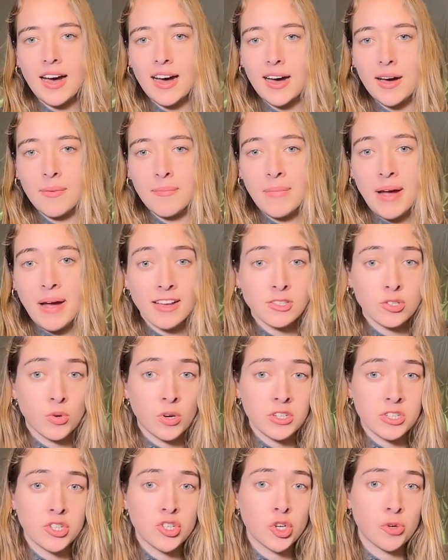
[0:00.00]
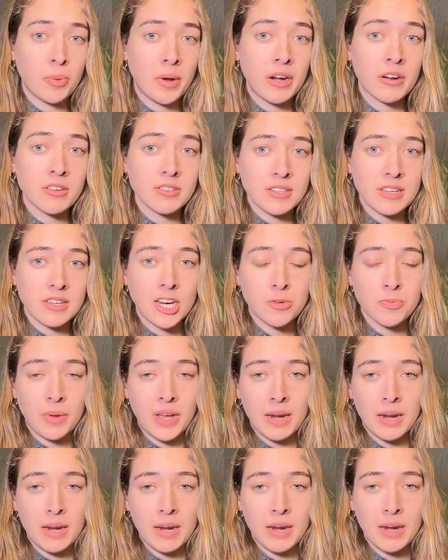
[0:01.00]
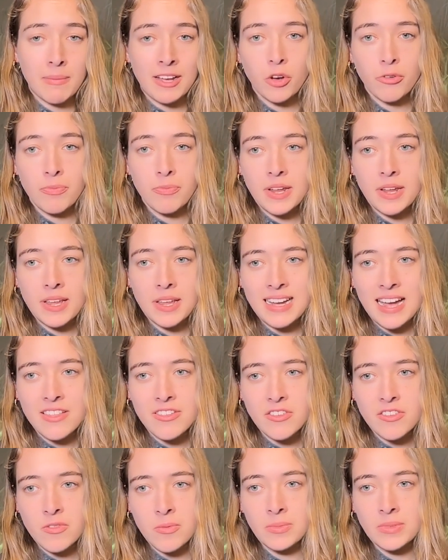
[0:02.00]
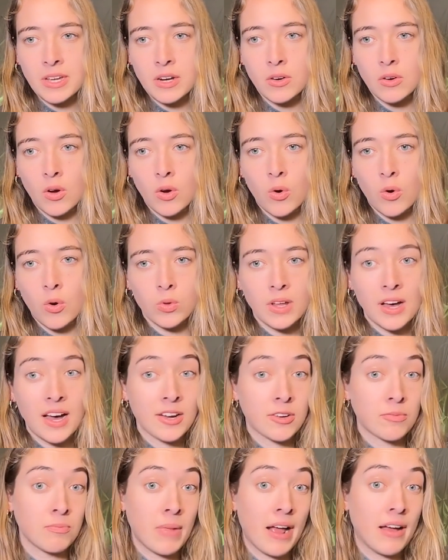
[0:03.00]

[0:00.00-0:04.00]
Miles Norris and Drew Peterson each played about 12 minutes. Neither of them did a whole lot.